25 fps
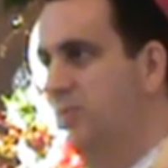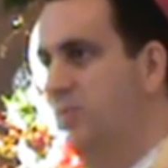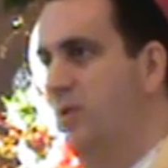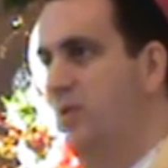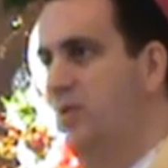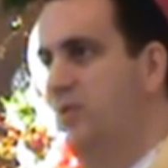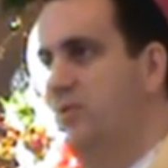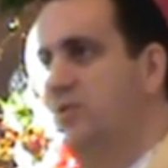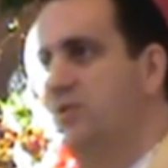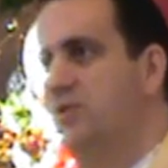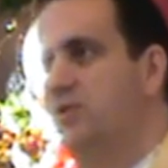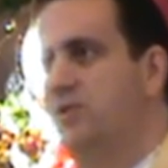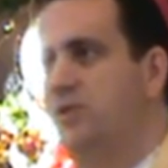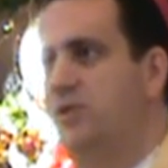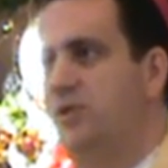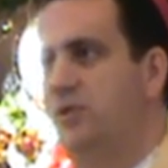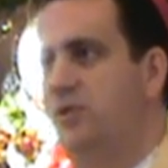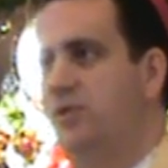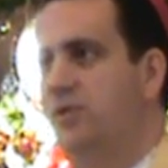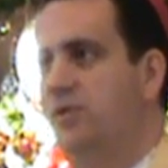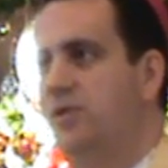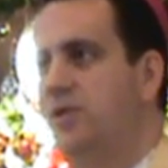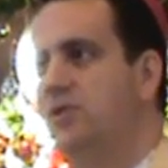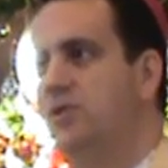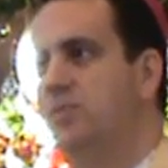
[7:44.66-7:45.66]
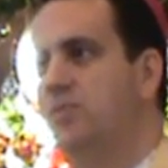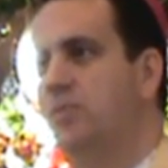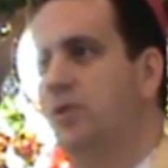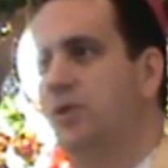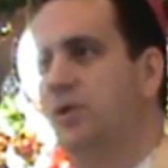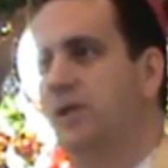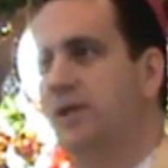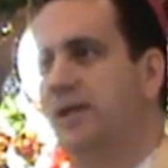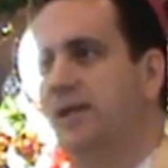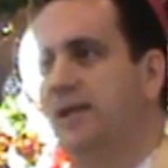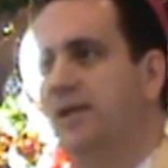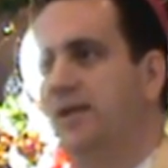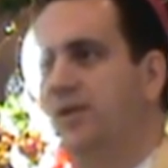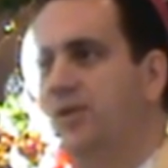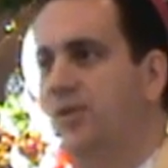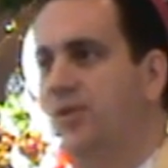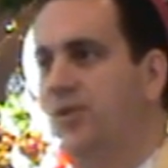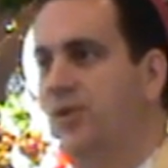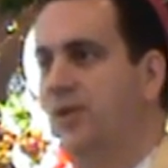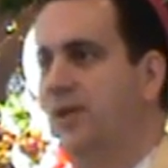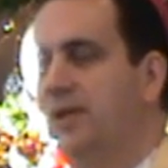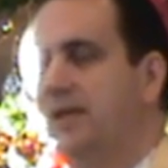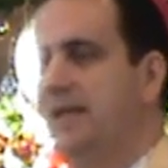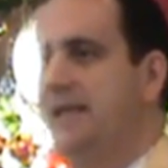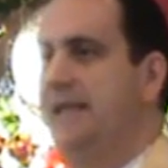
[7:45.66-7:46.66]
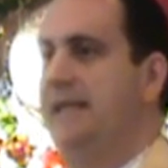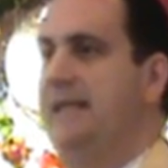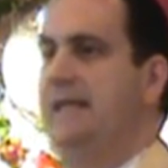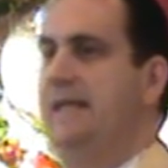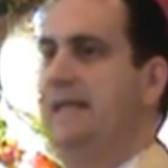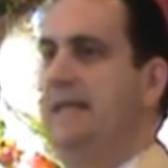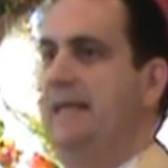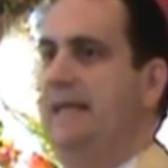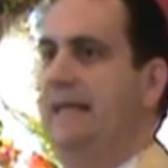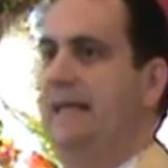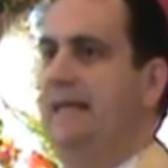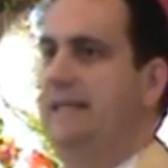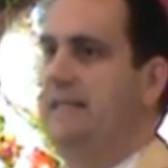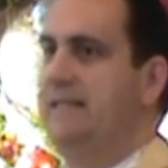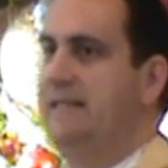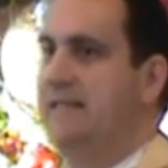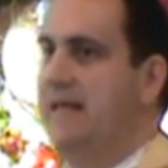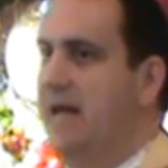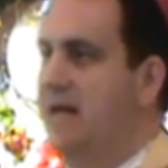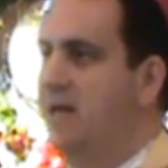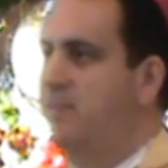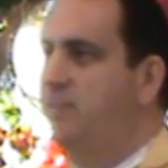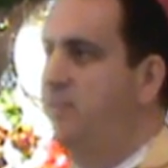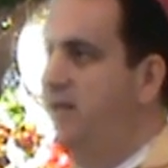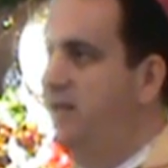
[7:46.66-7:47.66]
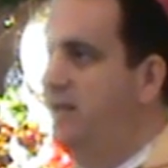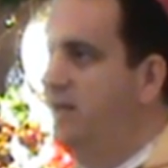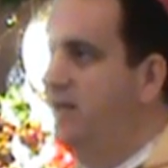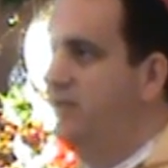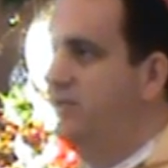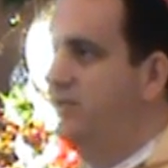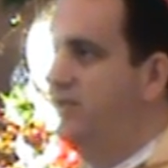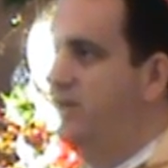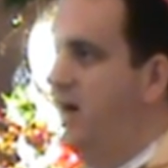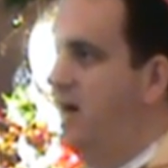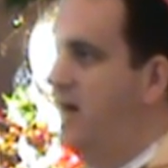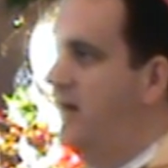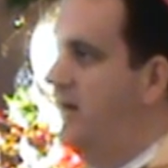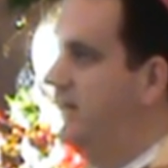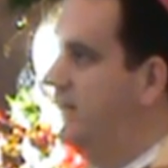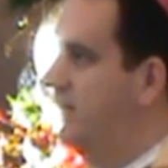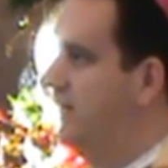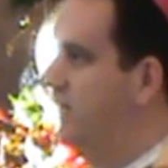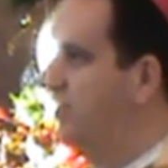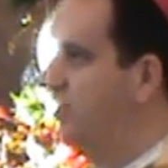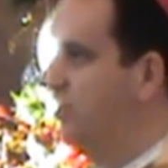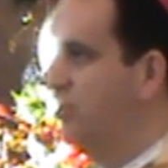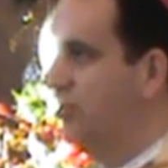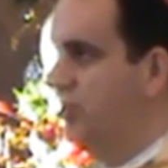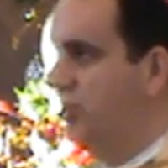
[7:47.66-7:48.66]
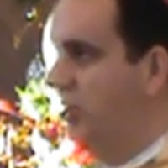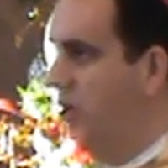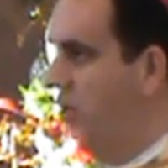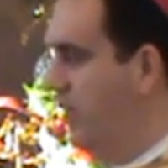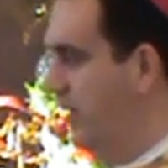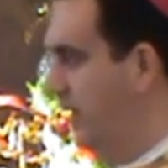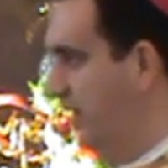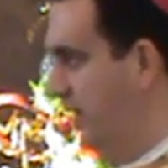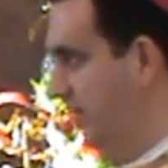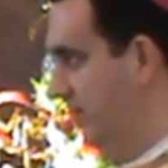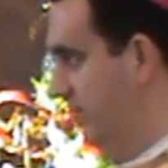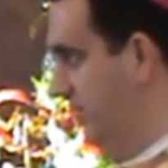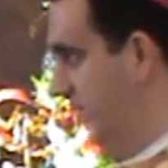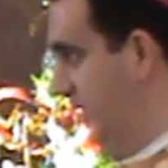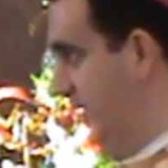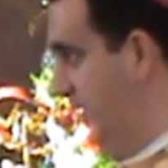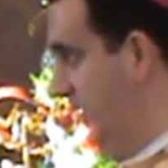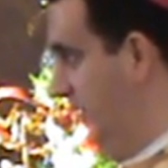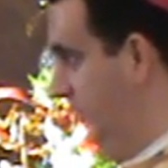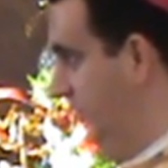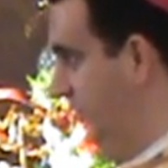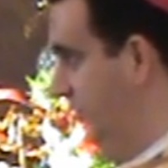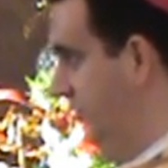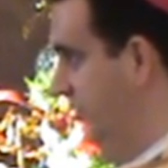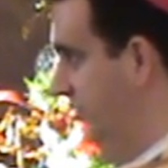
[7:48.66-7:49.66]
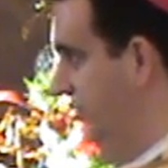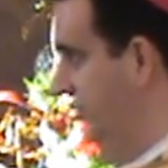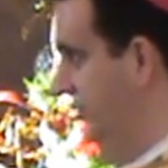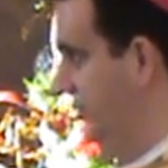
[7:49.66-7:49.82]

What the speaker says: proposes to you this morning is, it's not because God isn't showing himself.